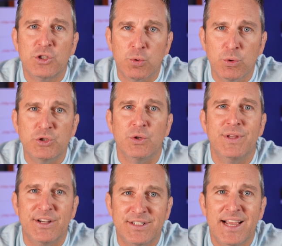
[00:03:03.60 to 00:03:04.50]
crucial
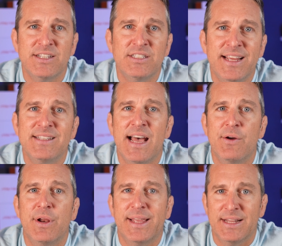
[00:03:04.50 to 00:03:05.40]
that your text stands
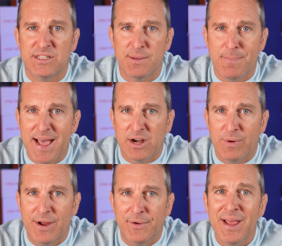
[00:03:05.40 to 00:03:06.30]
out against the
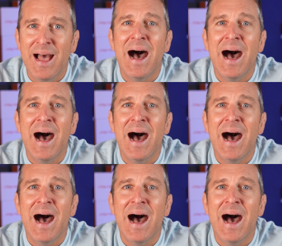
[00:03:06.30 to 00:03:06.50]
background.